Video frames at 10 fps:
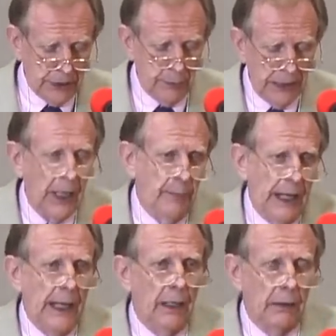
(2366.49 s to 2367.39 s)
to be
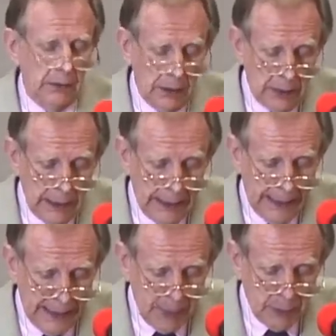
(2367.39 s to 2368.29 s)
upheld.
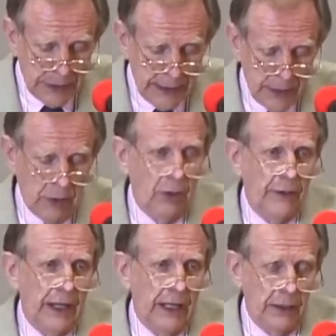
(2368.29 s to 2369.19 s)
And Emma did
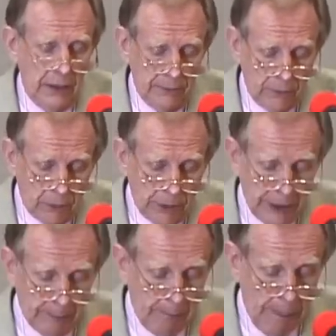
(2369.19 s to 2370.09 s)
all that for
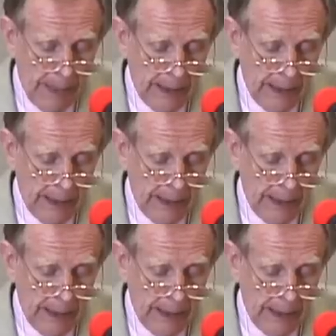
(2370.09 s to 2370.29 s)
him.